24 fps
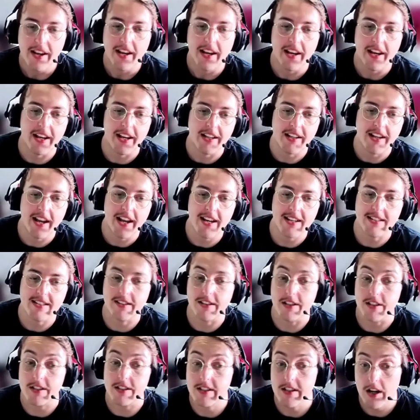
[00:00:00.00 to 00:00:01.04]
It has
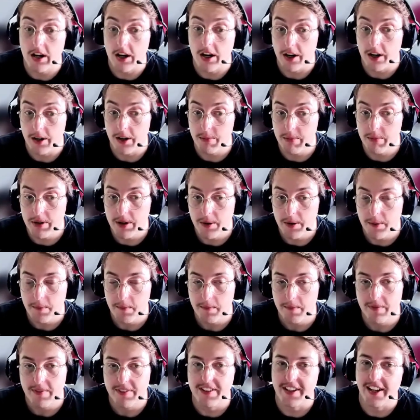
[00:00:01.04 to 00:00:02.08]
disarm.
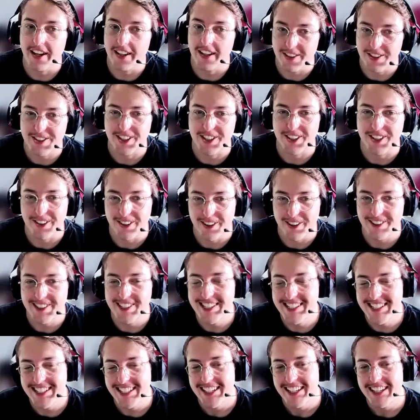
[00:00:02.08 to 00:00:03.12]
Yeah, the Chuck
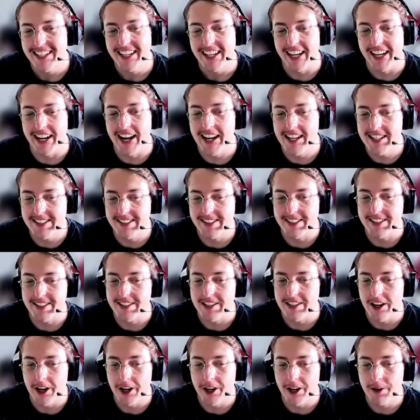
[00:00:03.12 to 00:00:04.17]
Norris. It has
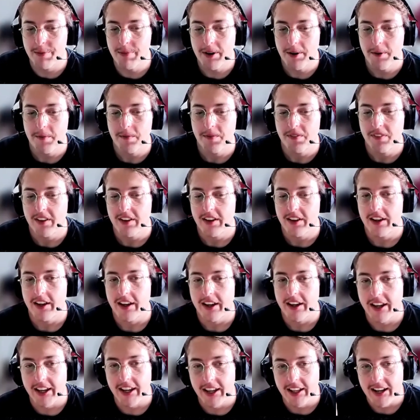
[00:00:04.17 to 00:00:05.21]
disarm
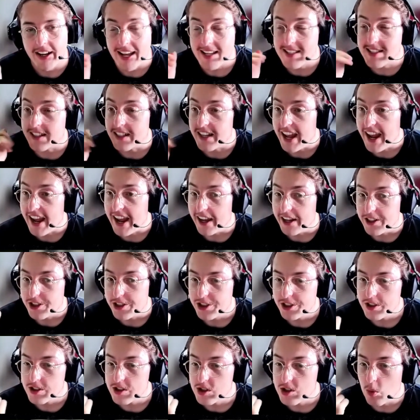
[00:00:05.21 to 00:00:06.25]
and as an
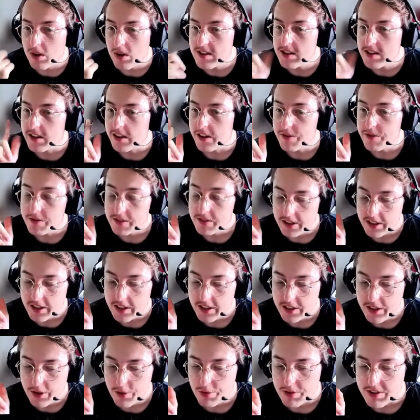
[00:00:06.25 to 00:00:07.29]
edge. So what's the
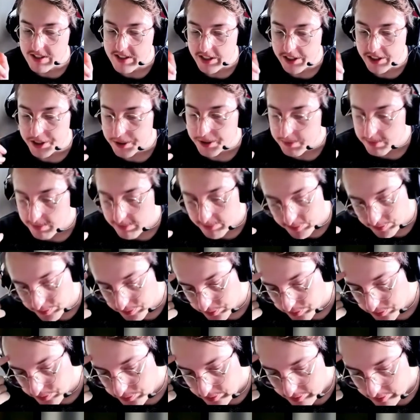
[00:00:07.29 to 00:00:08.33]
difference here?
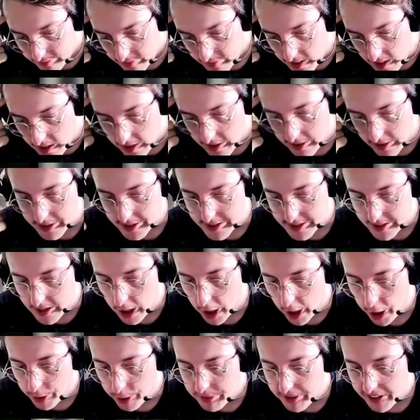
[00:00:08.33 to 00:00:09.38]

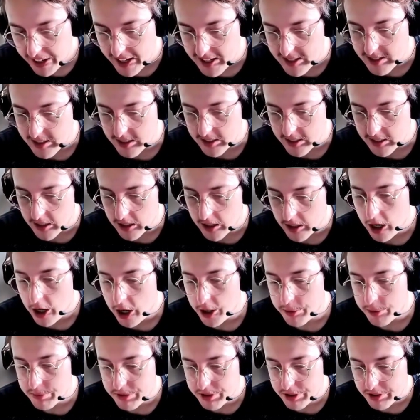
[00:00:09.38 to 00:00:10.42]
Disarmed as an
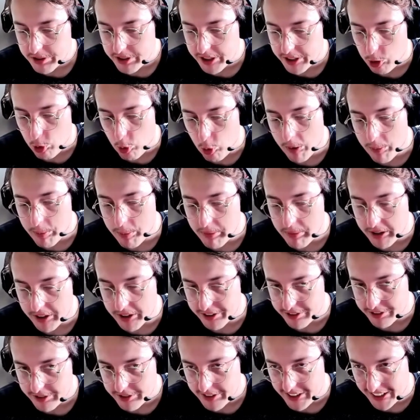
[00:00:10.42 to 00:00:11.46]
unarmed
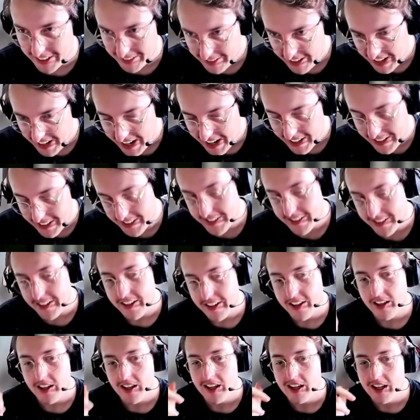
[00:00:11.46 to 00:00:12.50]
equipment attack,
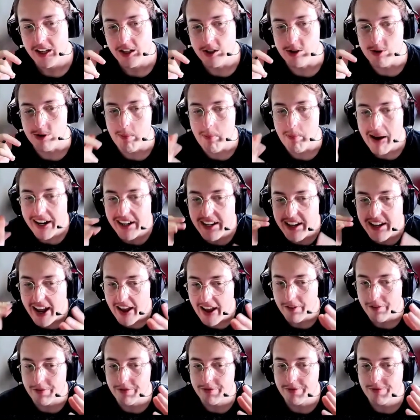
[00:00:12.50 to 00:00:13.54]
you might
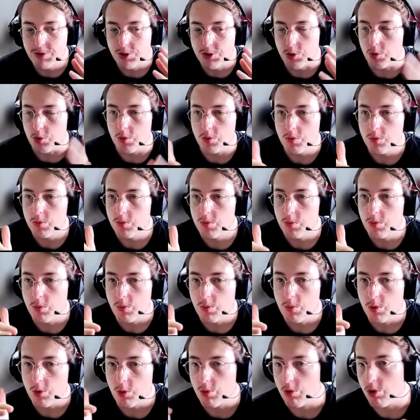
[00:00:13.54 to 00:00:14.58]
have to
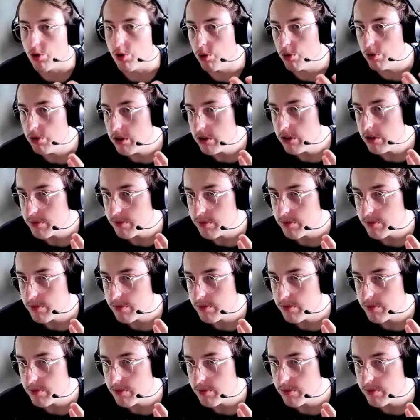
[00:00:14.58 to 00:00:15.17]
roll